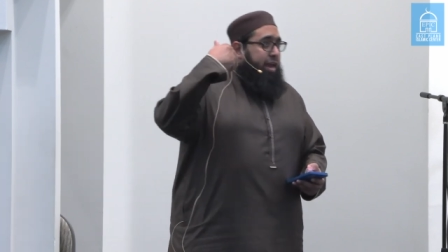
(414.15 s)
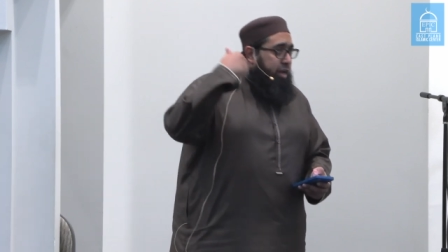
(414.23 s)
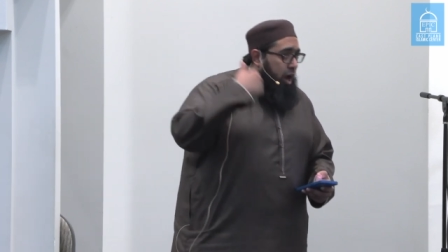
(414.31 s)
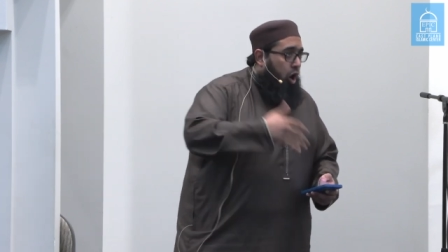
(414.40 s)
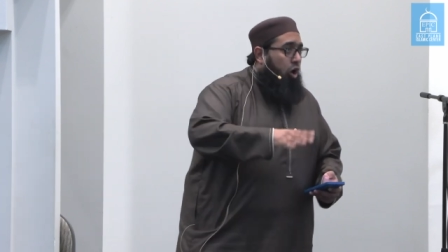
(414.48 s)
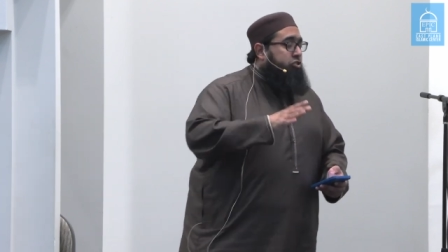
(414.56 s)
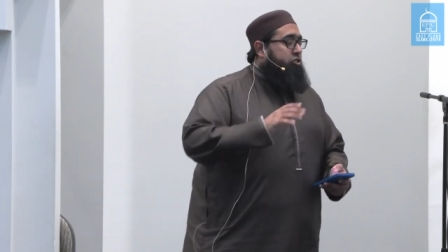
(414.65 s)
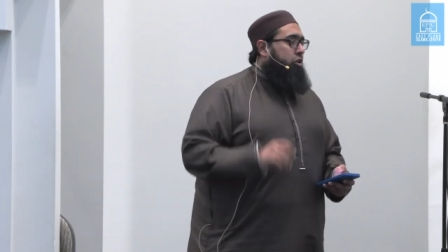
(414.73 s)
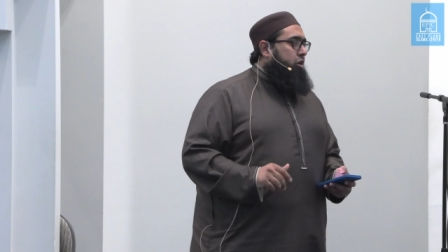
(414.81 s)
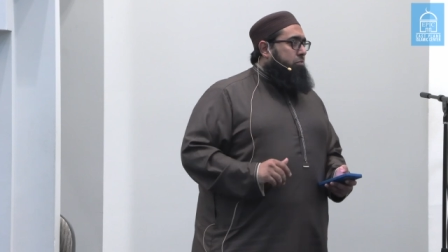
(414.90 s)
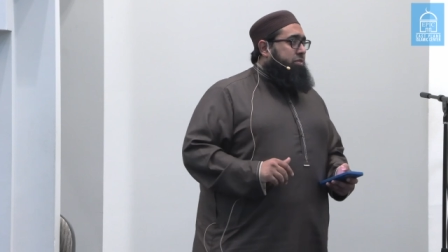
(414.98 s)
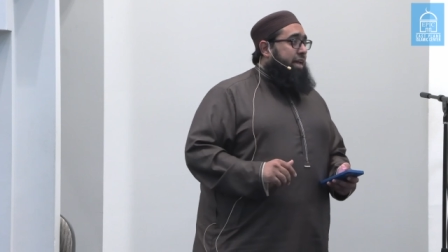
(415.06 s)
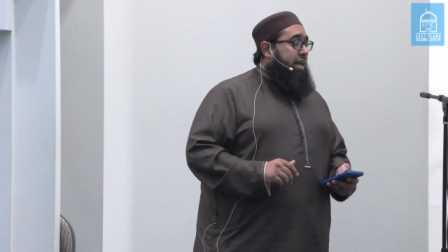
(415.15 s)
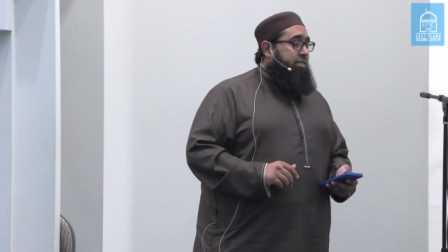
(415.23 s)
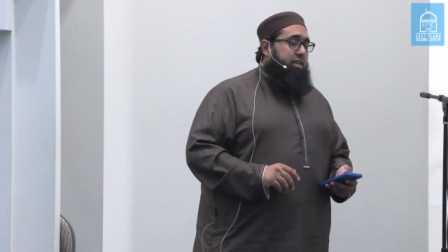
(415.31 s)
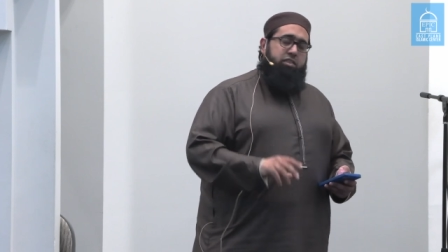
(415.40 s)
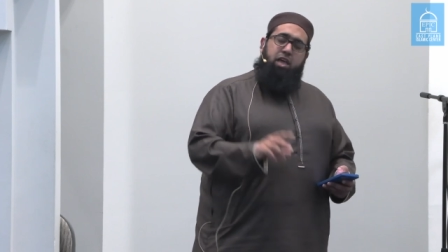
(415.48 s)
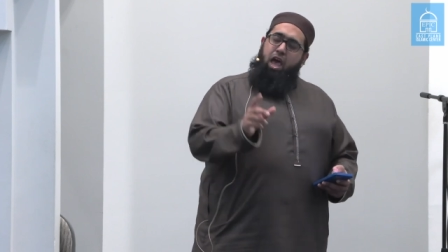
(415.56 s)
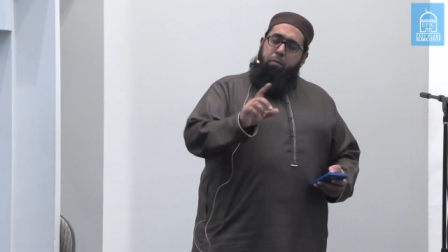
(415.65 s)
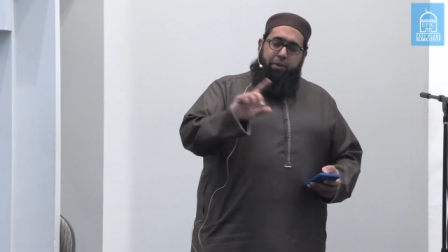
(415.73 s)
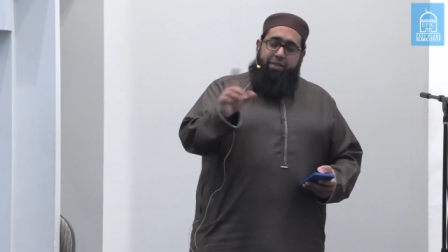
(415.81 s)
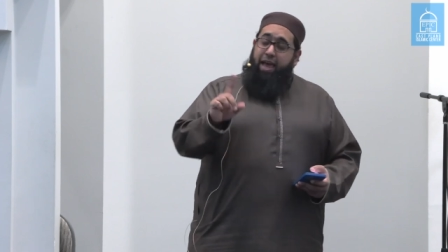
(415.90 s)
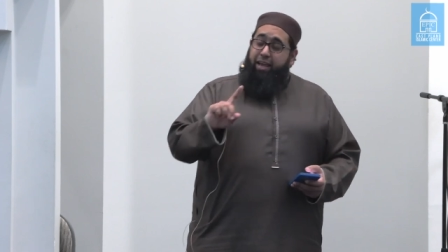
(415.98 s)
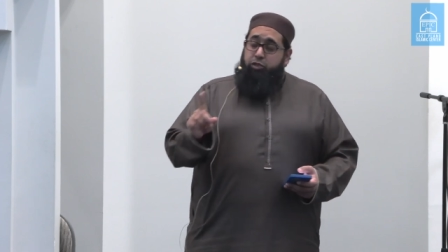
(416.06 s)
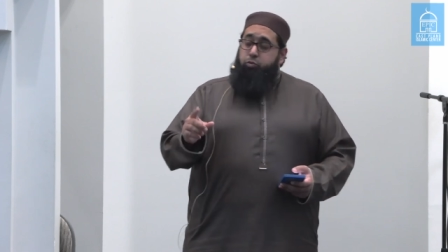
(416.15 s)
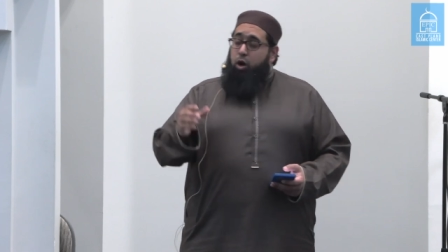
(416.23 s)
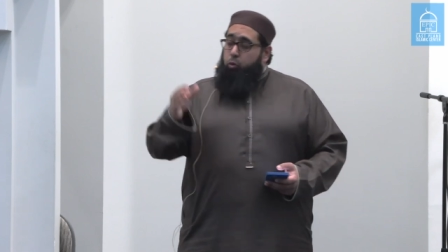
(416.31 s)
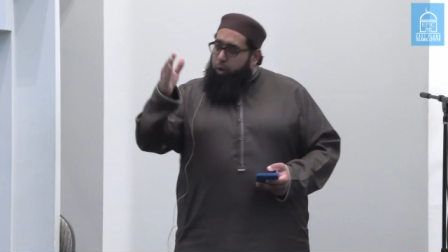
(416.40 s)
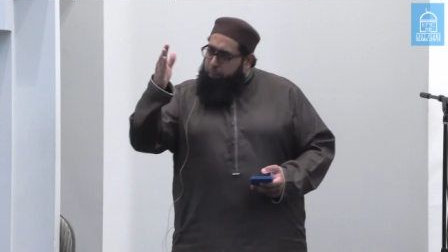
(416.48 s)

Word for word: in all circumstances. But that is where